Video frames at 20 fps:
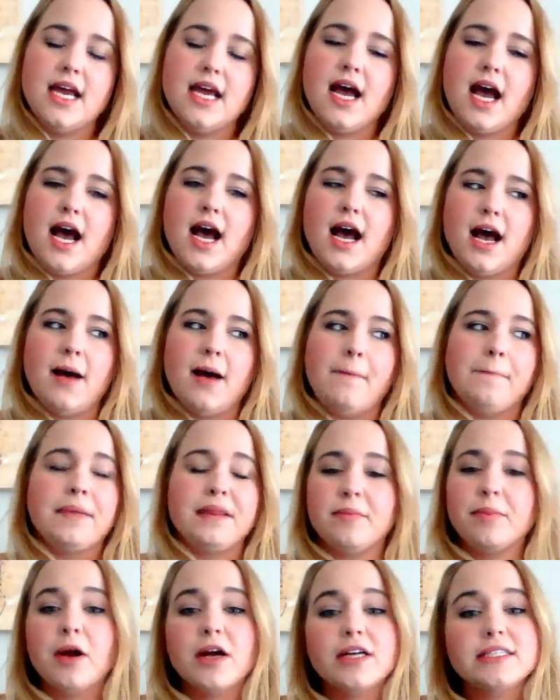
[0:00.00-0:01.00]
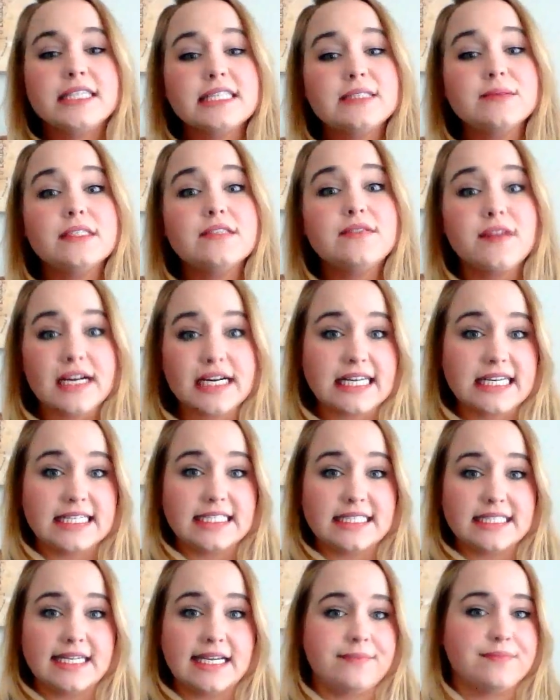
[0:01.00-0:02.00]
But the process was very
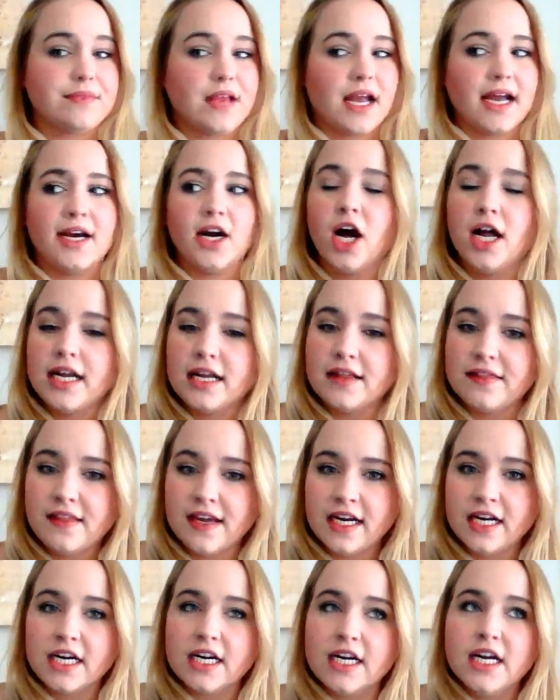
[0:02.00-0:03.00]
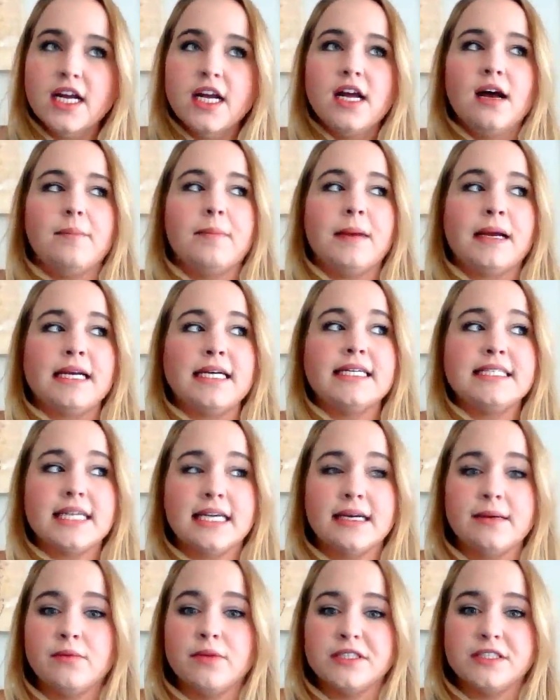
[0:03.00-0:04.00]
easy. I got in there. My
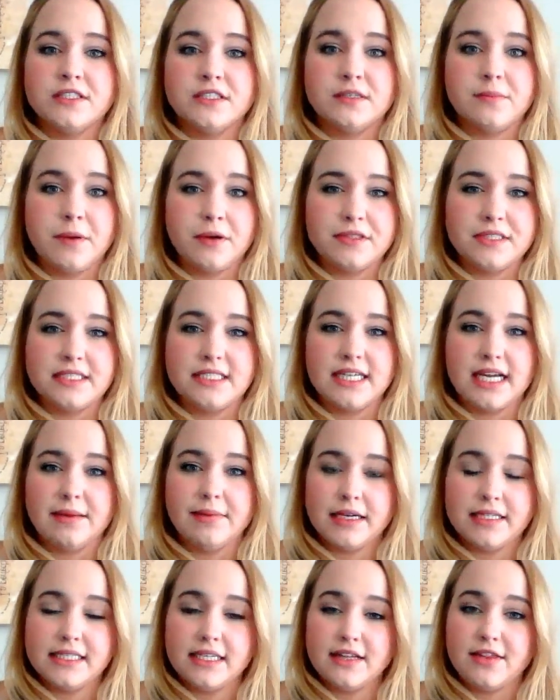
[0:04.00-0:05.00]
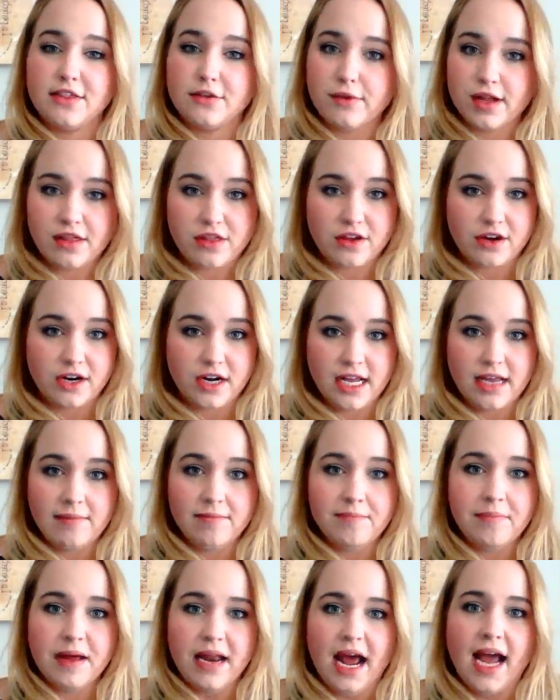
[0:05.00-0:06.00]
exam was supposed to take place at 3:30,
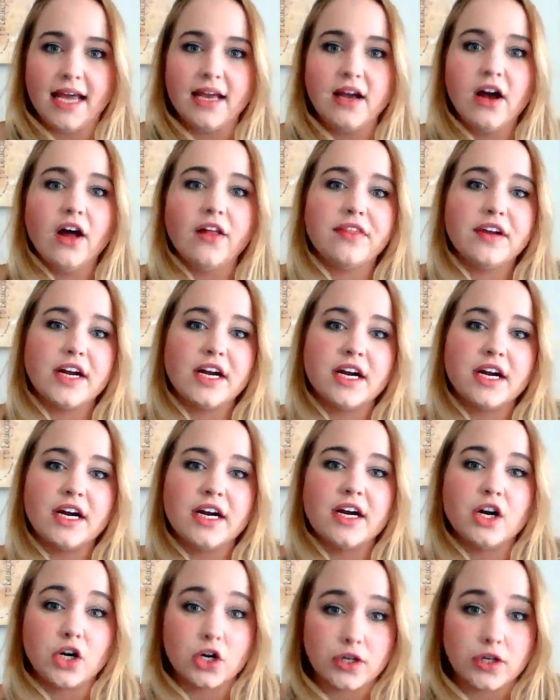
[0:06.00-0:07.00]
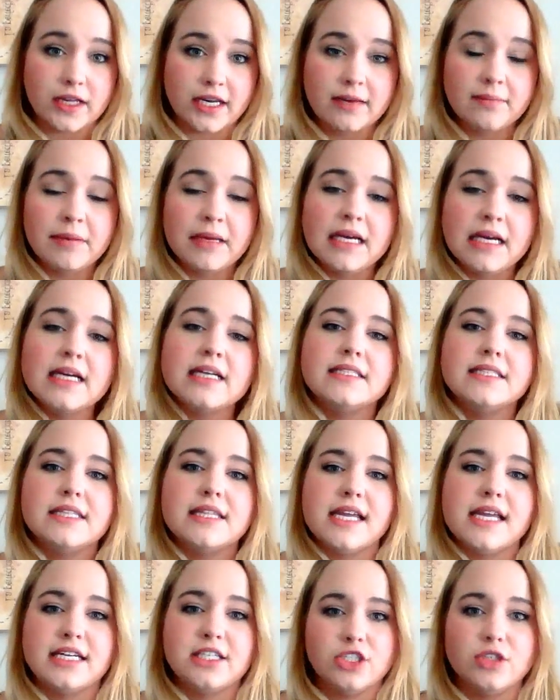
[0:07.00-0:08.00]
but I got there early because
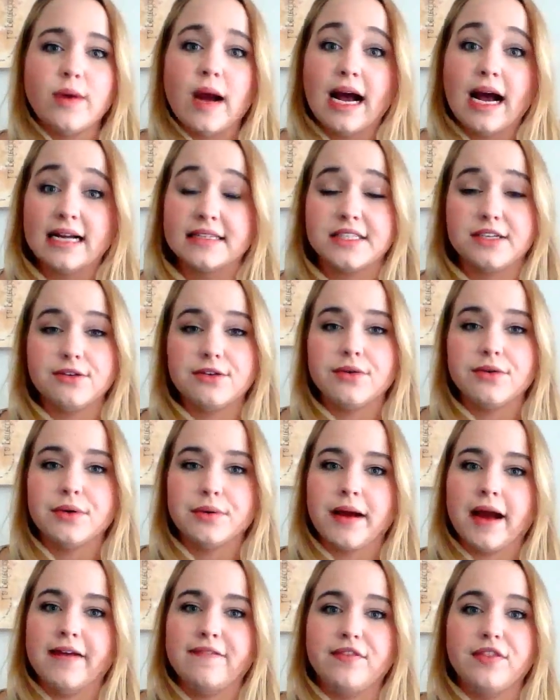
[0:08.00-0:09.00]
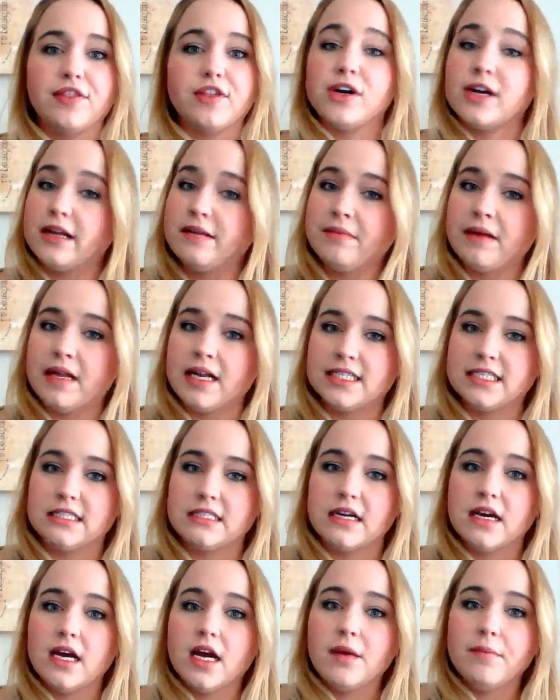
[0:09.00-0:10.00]
they do ask you to arrive 30 minutes
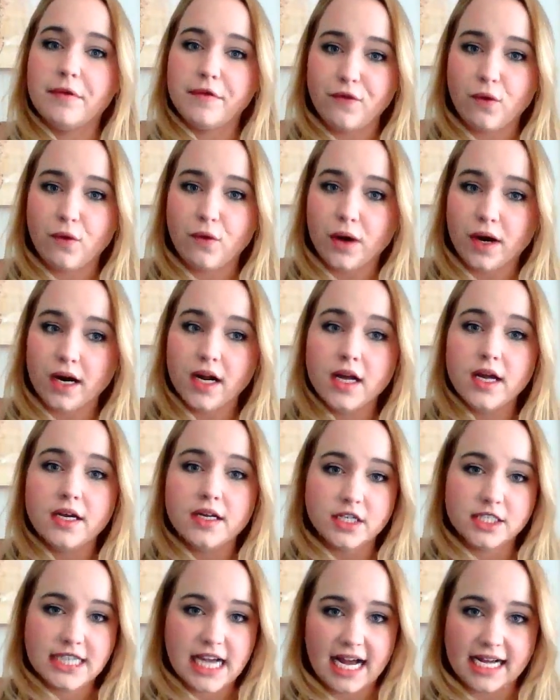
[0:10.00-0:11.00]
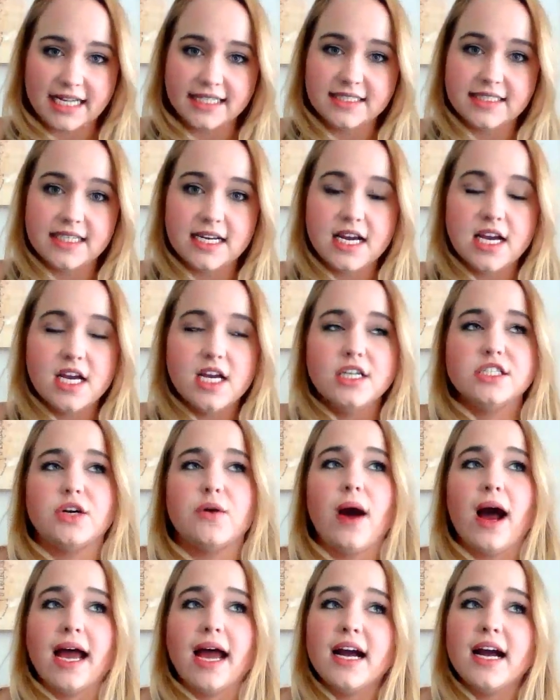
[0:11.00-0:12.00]
before your test. So
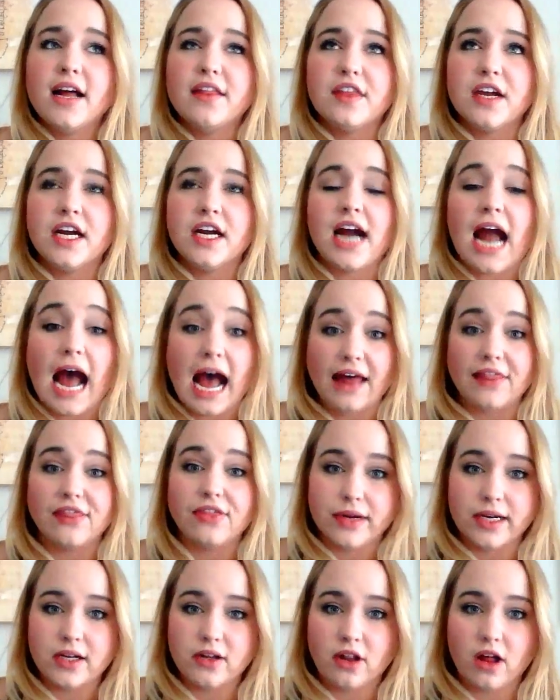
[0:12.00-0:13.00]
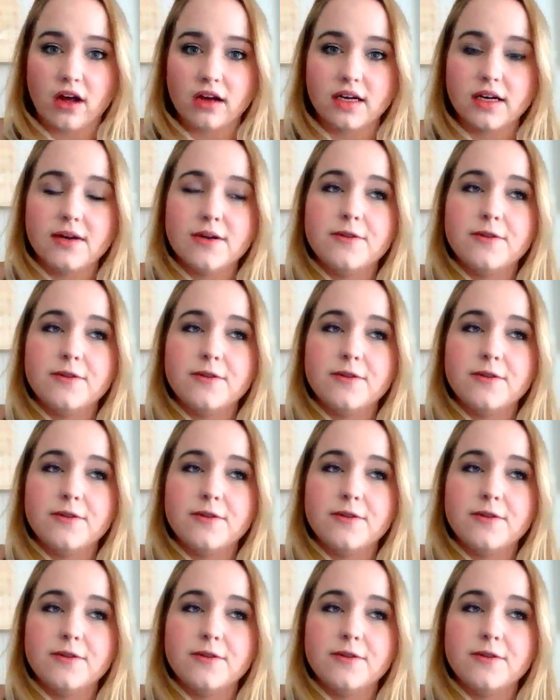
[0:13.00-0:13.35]
I got there at 3 o'clock.